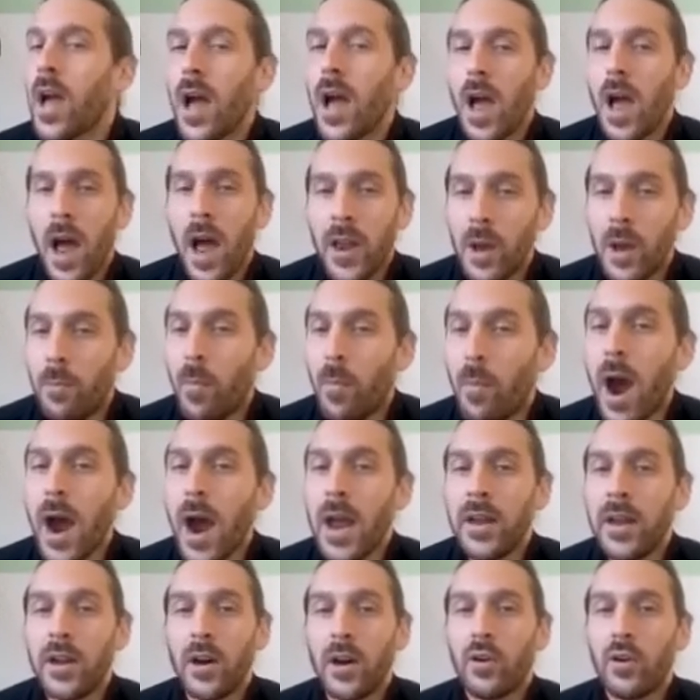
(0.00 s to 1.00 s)

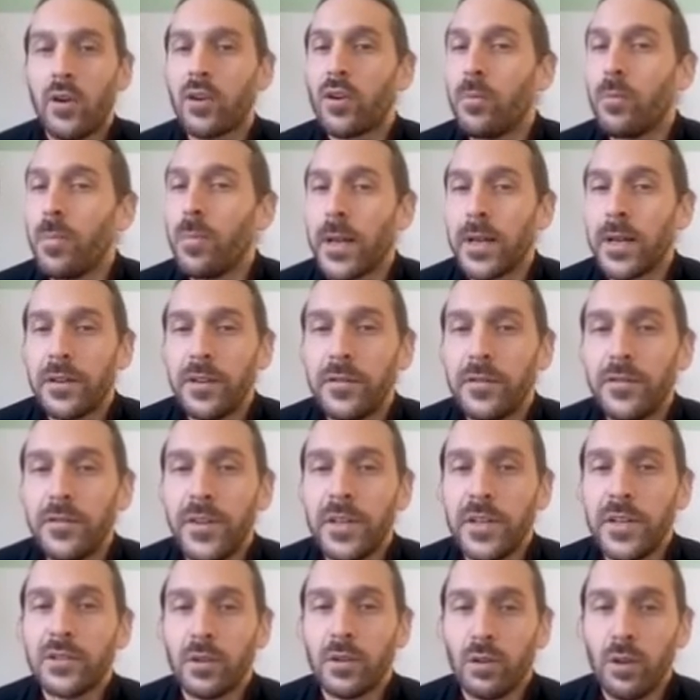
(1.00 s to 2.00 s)
undermine our
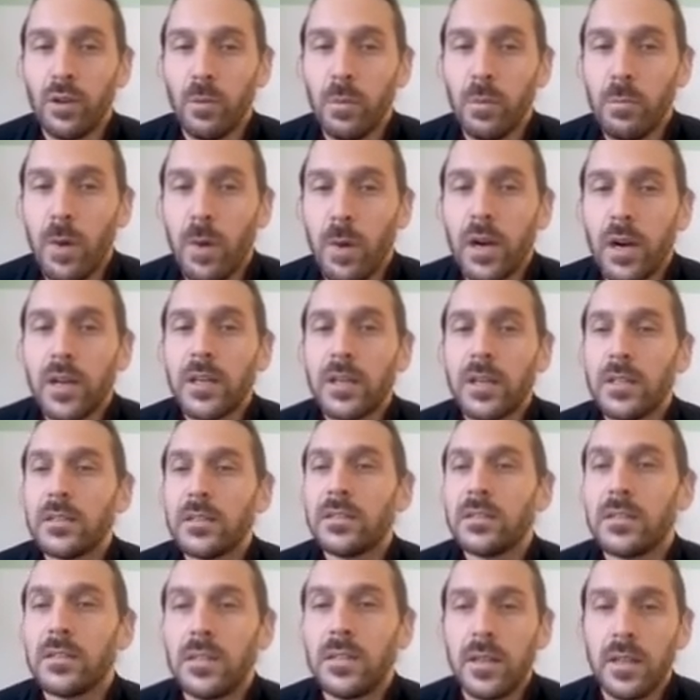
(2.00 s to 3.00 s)
competitiveness on global
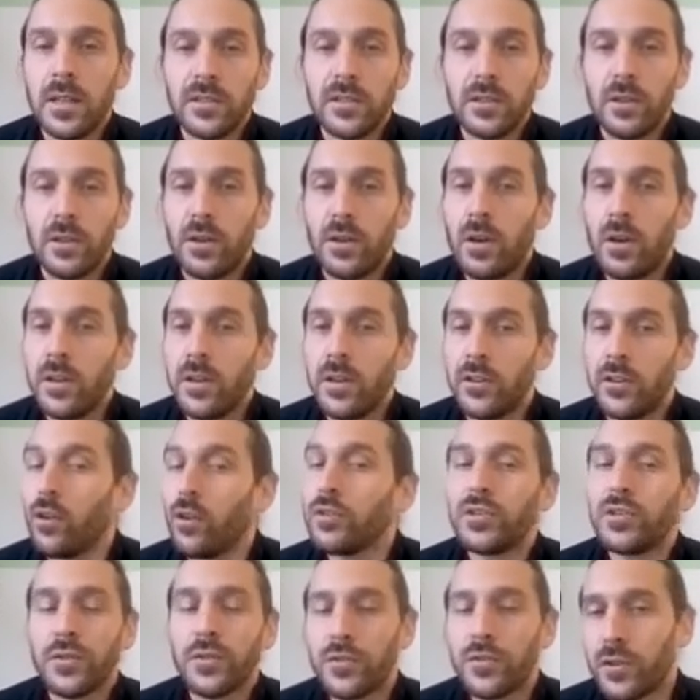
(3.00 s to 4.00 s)
markets, and so on.
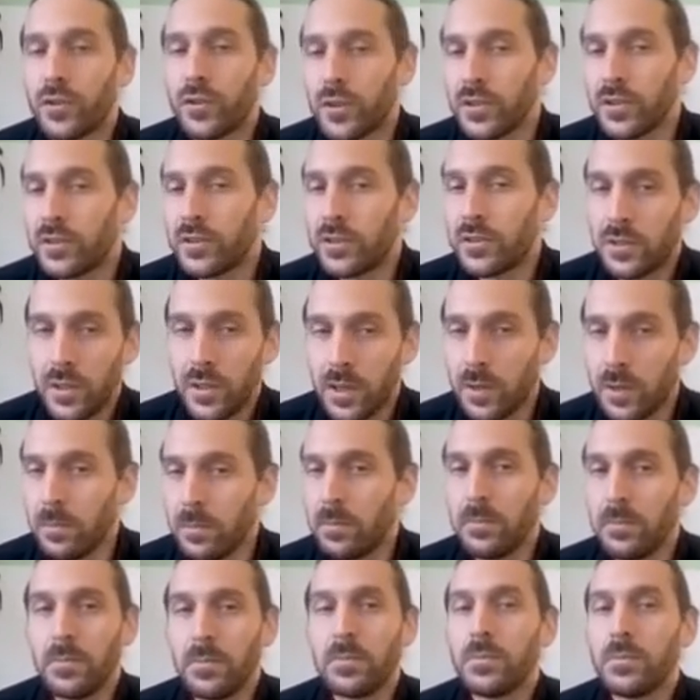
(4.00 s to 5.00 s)
Also, of course,
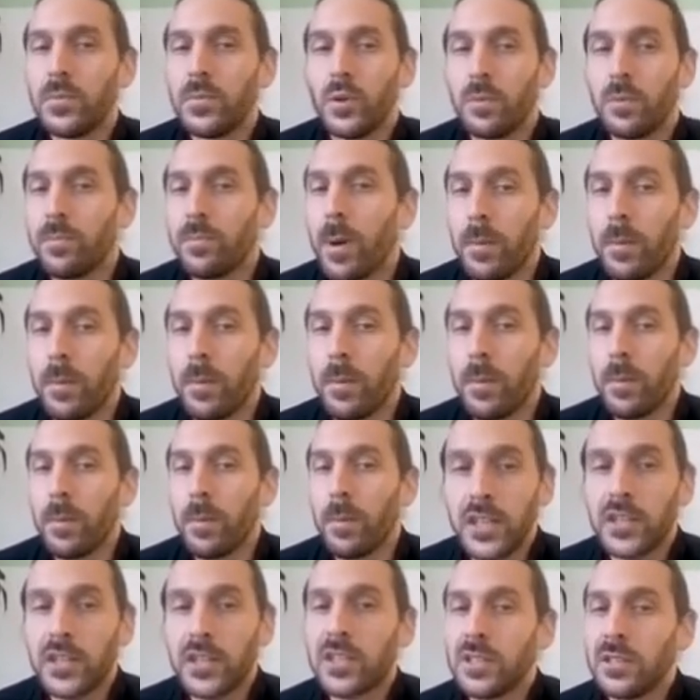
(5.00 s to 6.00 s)
doing public
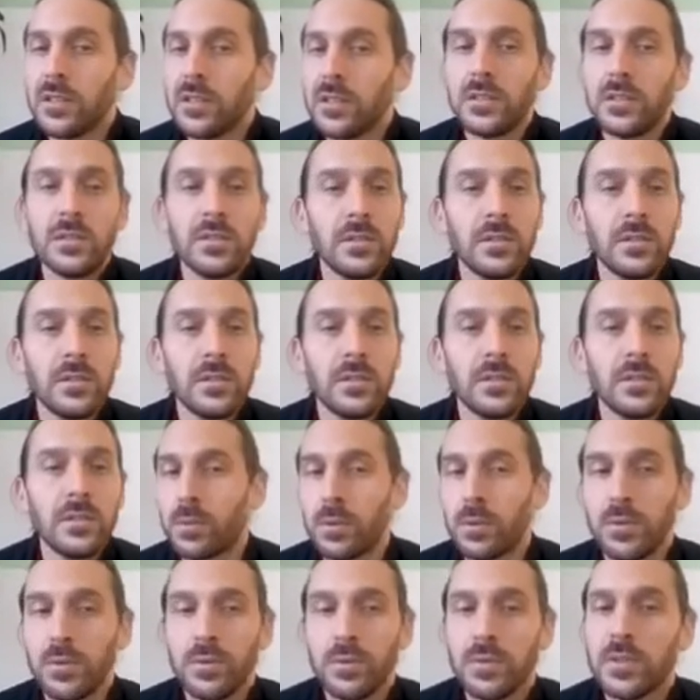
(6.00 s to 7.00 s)
relations,
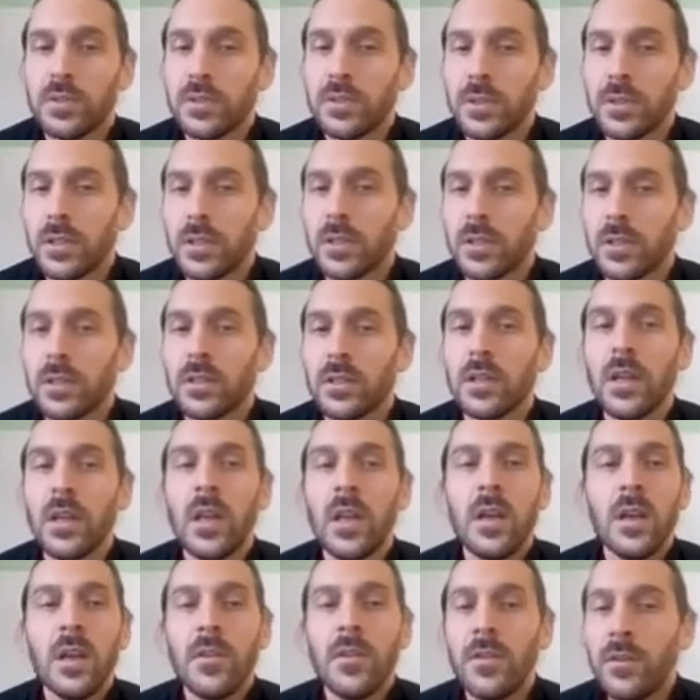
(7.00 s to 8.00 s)
producing
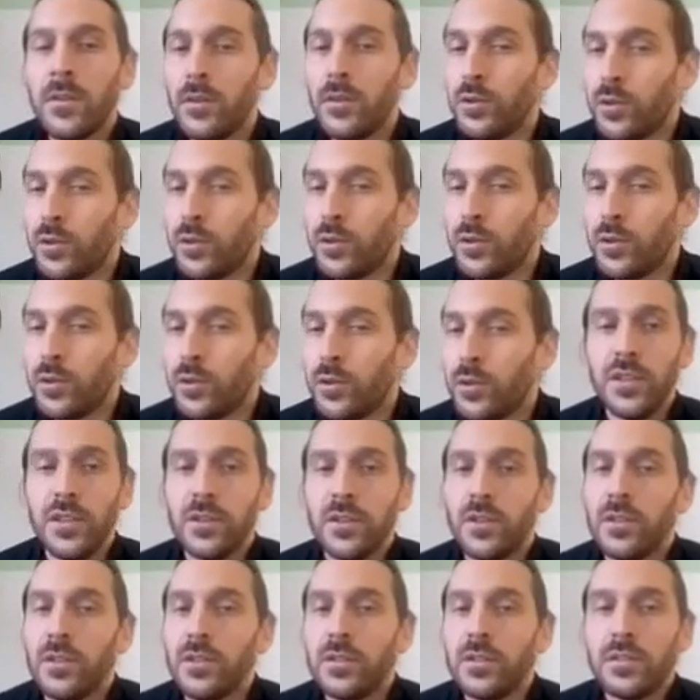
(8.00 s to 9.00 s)
YouTube
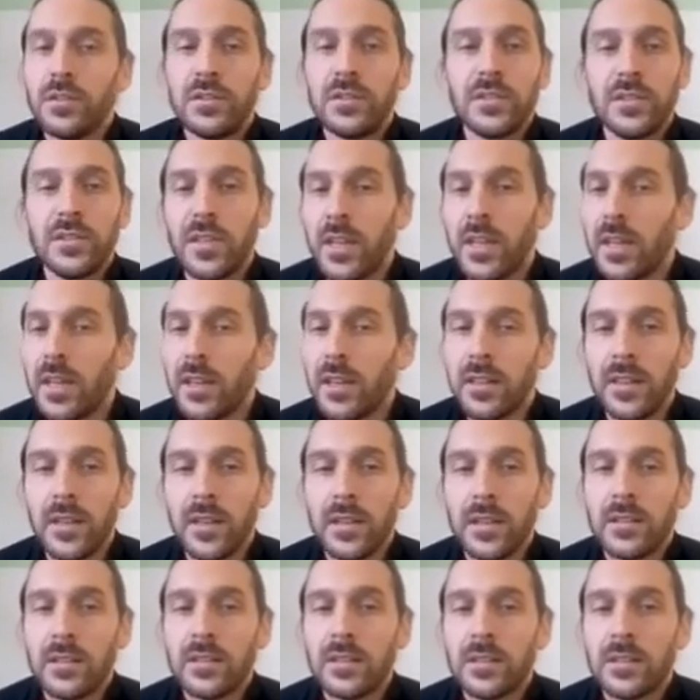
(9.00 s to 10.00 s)
videos saying
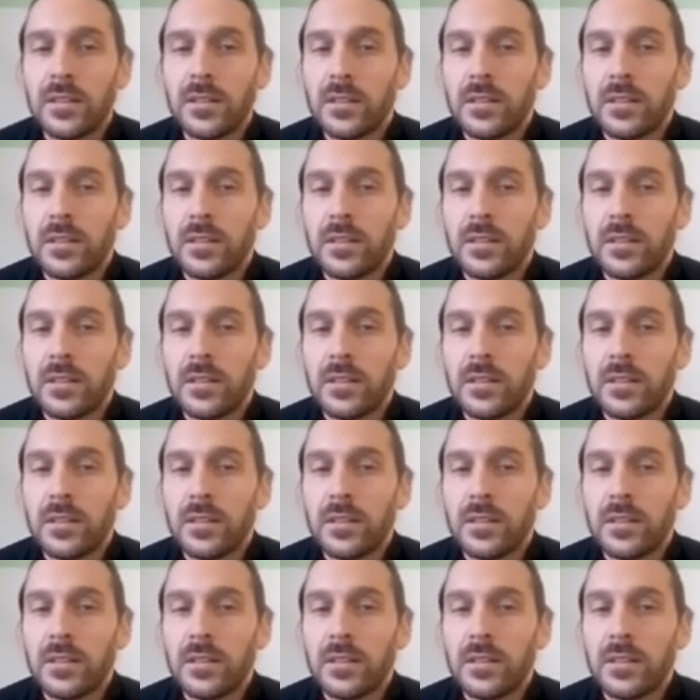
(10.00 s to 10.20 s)
that